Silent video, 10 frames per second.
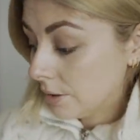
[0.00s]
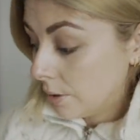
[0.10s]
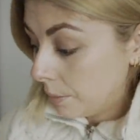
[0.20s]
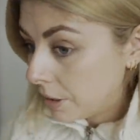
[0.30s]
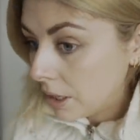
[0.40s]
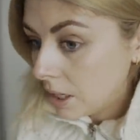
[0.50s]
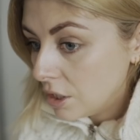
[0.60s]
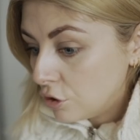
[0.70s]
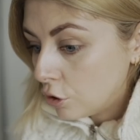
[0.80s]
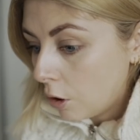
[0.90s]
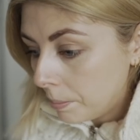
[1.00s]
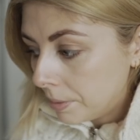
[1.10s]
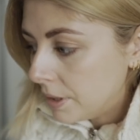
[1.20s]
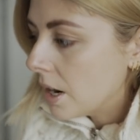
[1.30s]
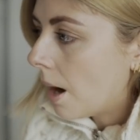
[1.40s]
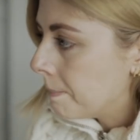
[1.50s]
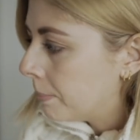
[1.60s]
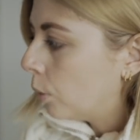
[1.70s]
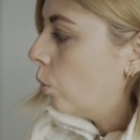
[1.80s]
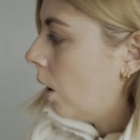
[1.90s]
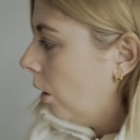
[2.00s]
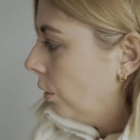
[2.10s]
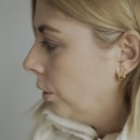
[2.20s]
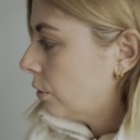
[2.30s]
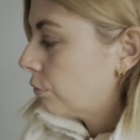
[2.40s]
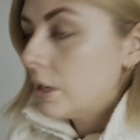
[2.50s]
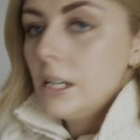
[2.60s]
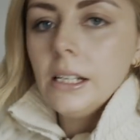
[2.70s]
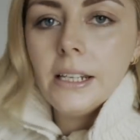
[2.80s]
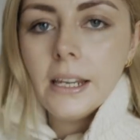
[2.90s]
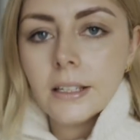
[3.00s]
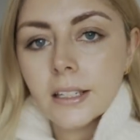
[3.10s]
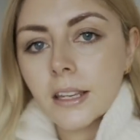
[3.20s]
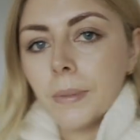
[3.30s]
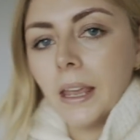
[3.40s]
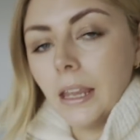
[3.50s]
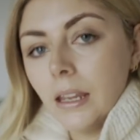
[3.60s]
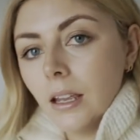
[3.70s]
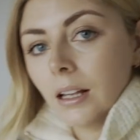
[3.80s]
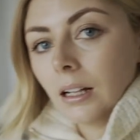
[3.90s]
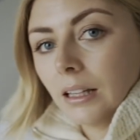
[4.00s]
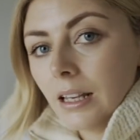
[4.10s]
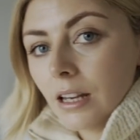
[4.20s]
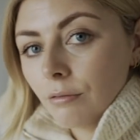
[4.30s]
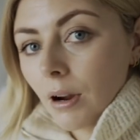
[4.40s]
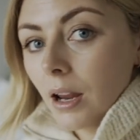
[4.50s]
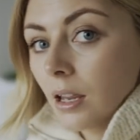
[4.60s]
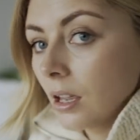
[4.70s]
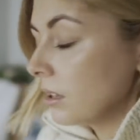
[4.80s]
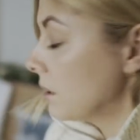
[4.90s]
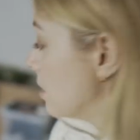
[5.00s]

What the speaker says: so I'm thinking job number one really needs to be clearing